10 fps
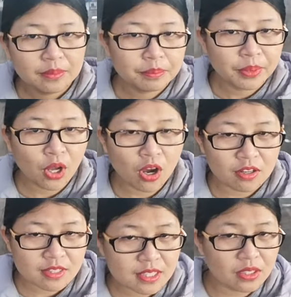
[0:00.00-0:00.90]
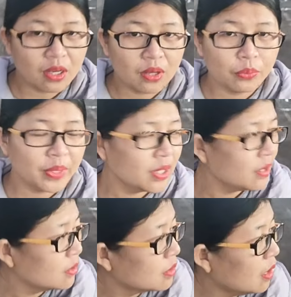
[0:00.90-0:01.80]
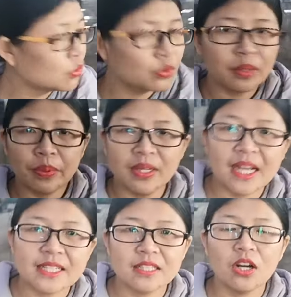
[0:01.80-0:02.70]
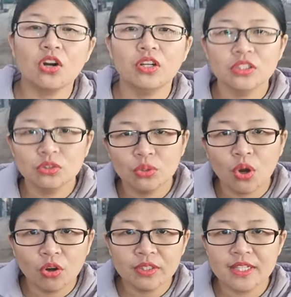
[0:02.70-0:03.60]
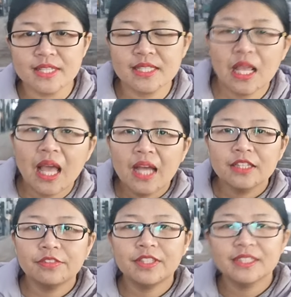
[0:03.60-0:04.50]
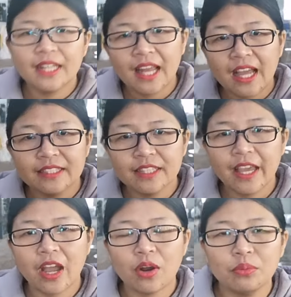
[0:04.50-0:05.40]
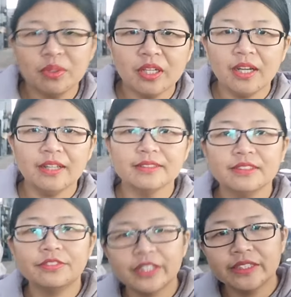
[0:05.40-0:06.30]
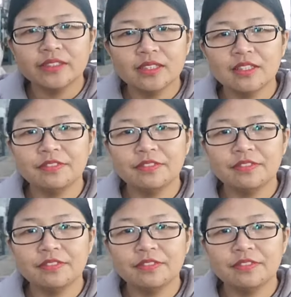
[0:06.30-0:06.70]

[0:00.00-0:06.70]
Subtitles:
because we do the production according to orders. Different clients have different